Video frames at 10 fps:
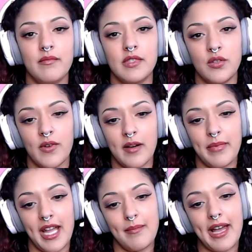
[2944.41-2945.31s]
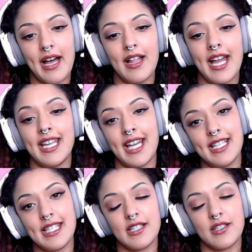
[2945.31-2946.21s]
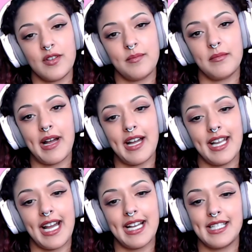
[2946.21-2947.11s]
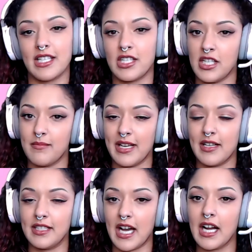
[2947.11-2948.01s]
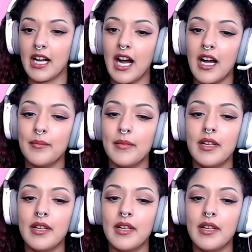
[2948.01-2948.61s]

to our PayPal at yesastripperpodcast@gmail.com.